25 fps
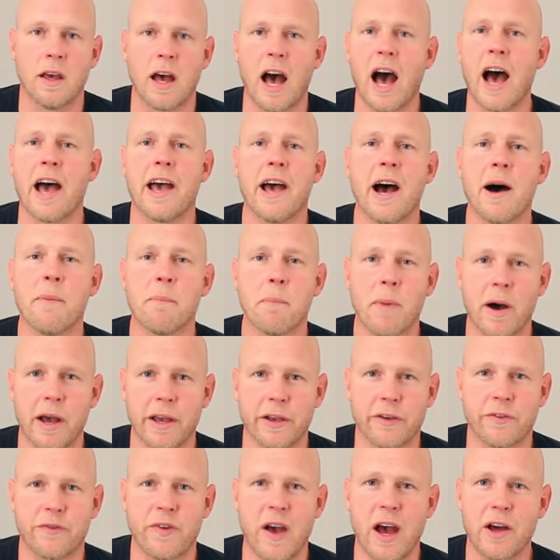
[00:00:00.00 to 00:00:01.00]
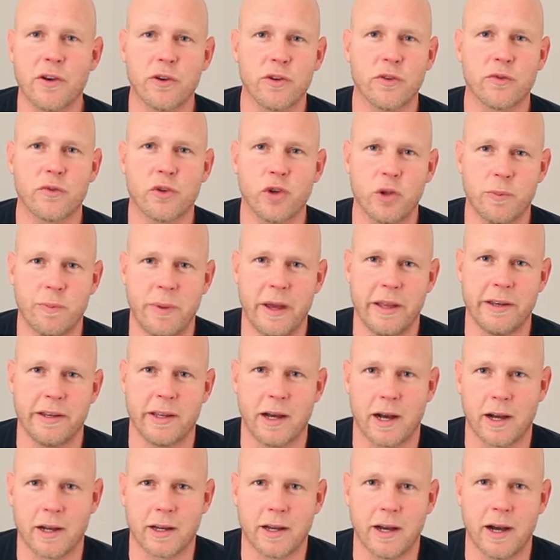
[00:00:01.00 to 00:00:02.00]
Hi, I'm Mike, founder of
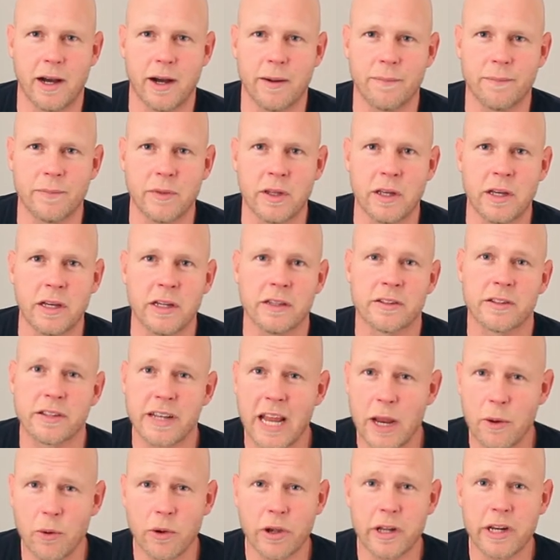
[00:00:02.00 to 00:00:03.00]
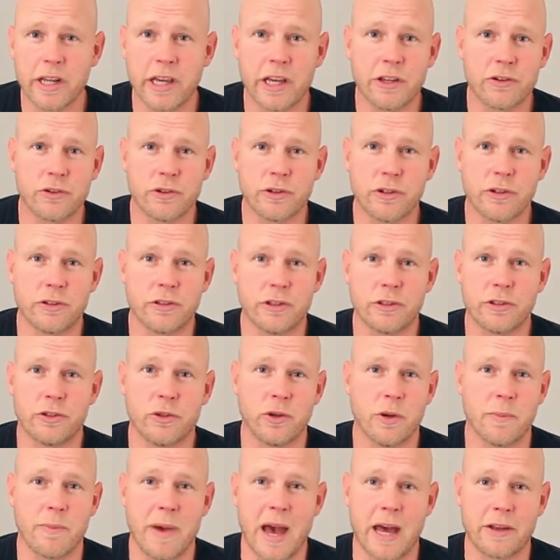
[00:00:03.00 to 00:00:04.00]
GoodBed.com. Today we're going to introduce you
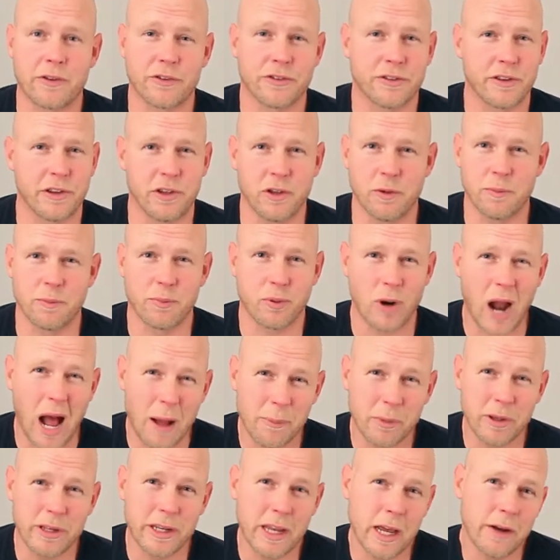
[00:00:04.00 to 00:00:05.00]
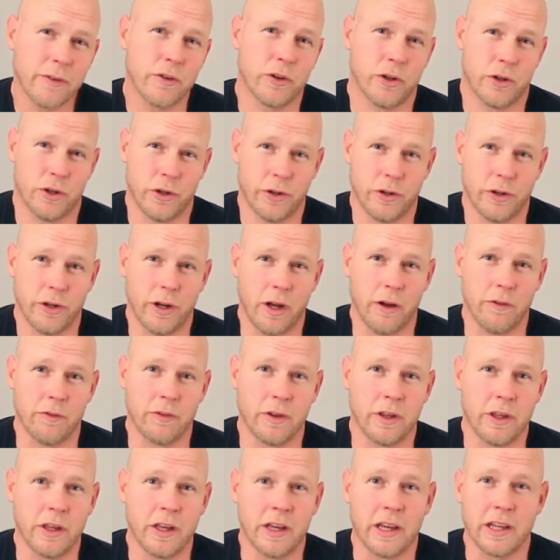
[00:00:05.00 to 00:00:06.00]
to a mattress that you probably never heard of.